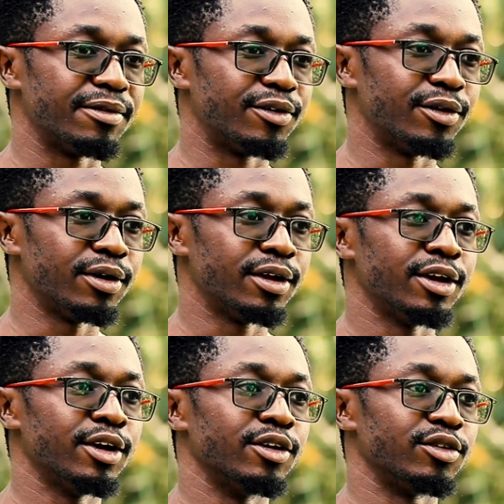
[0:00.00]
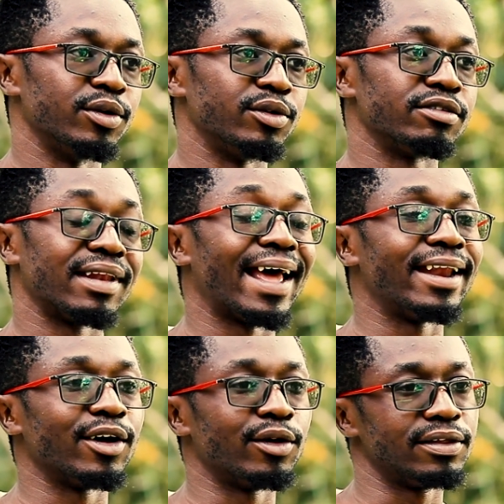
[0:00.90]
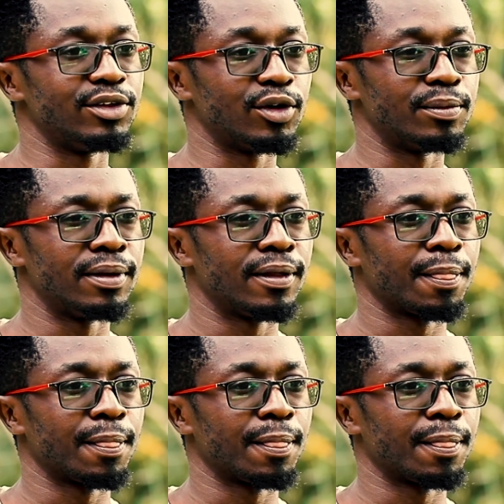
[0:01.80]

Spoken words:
before, so it was learning on the job.